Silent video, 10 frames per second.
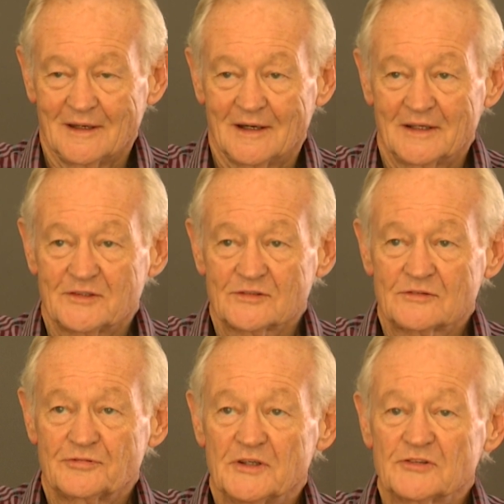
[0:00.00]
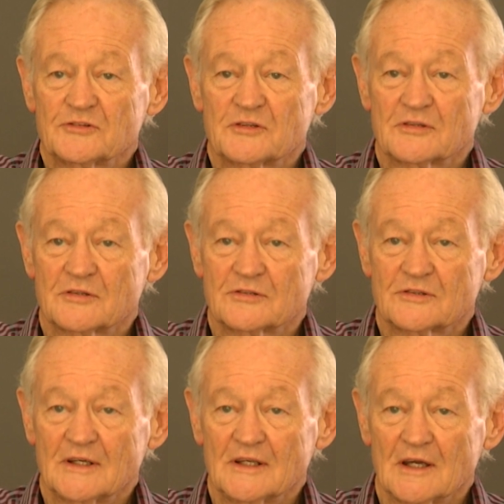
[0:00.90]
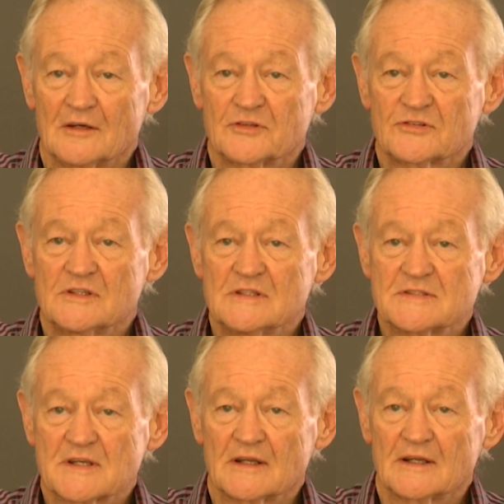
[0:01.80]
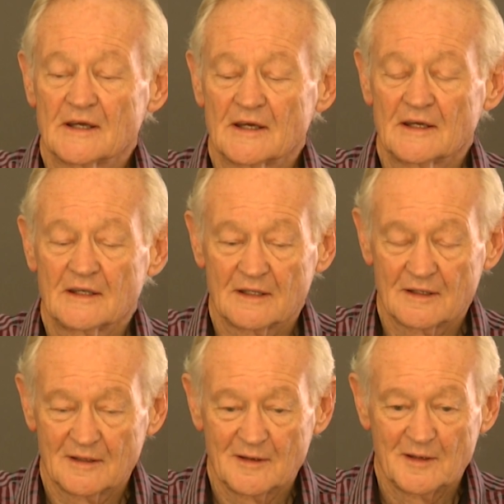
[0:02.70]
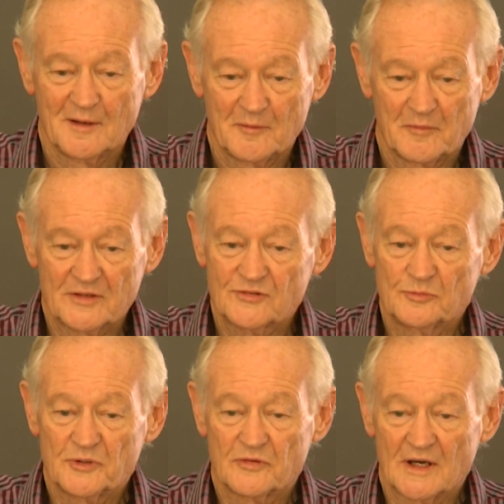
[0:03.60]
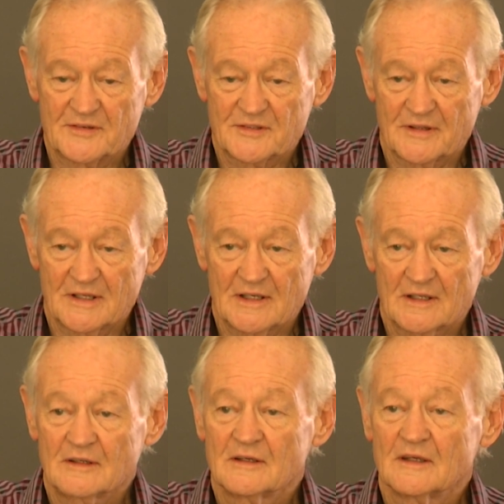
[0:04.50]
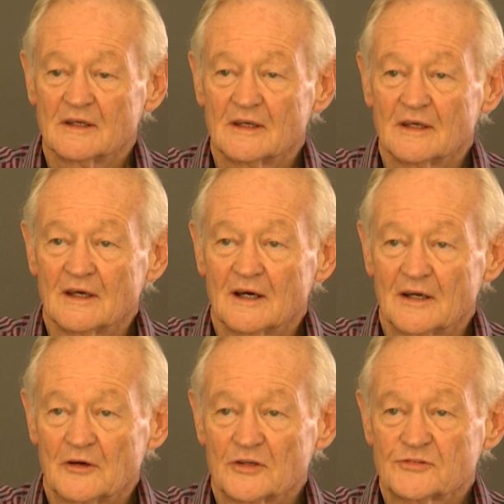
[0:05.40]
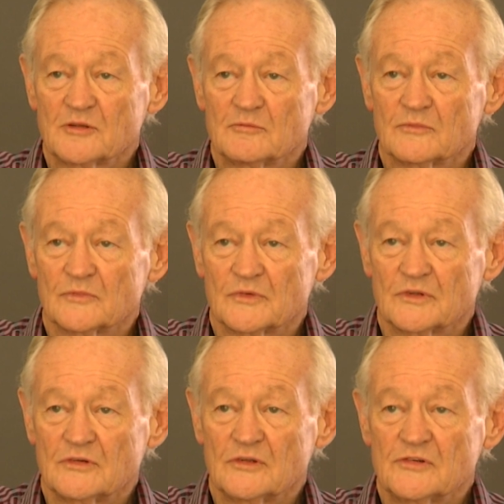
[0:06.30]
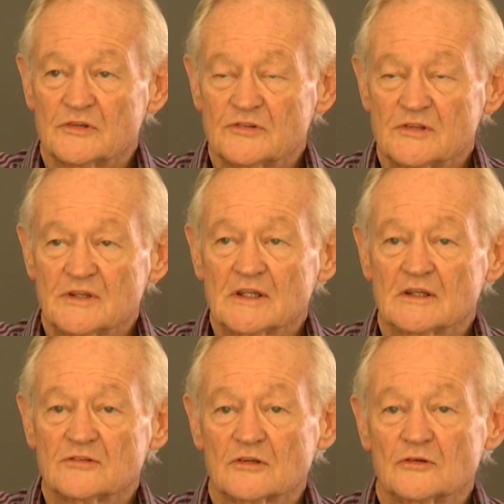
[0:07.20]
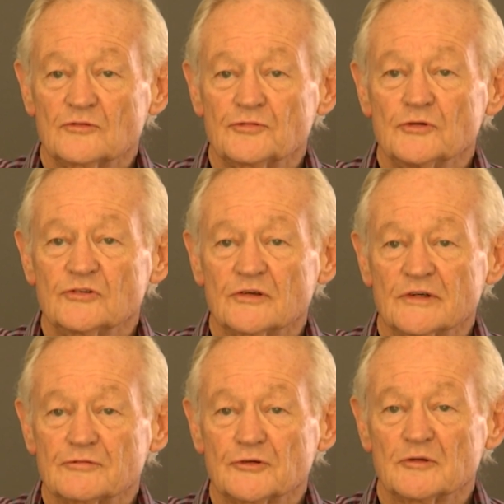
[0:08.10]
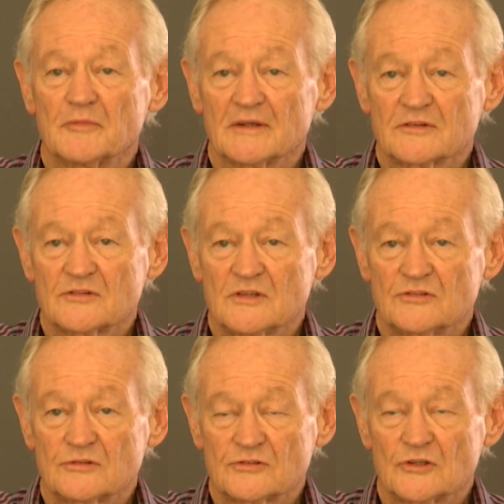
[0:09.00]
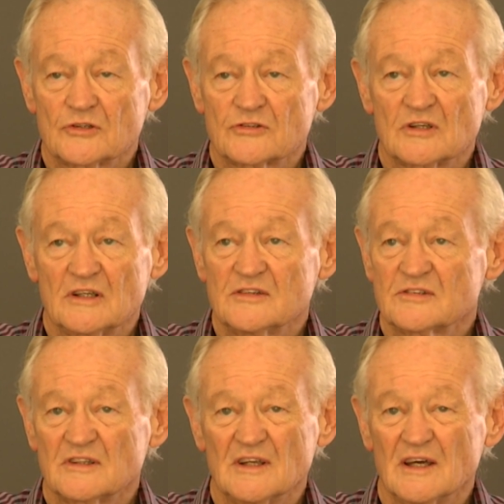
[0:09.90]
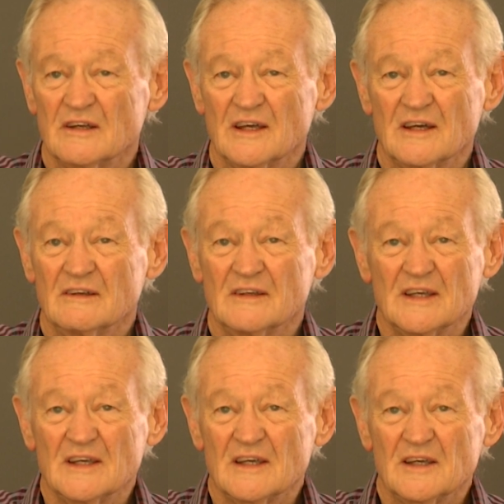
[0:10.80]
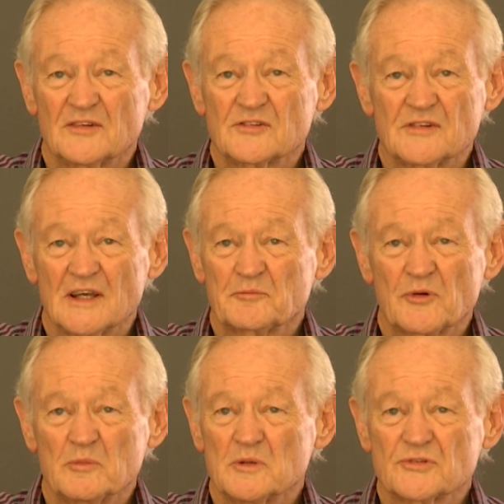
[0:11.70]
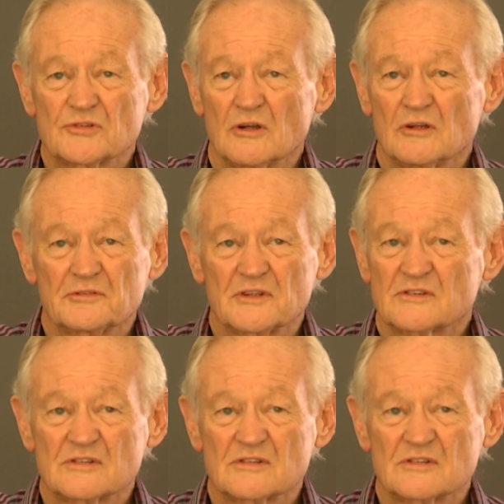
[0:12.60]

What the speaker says: I just finished studying overseas, and my supervisor there, I asked him, does he think there's a good future in foot and mouth disease research? And he said, no, that problem's solved.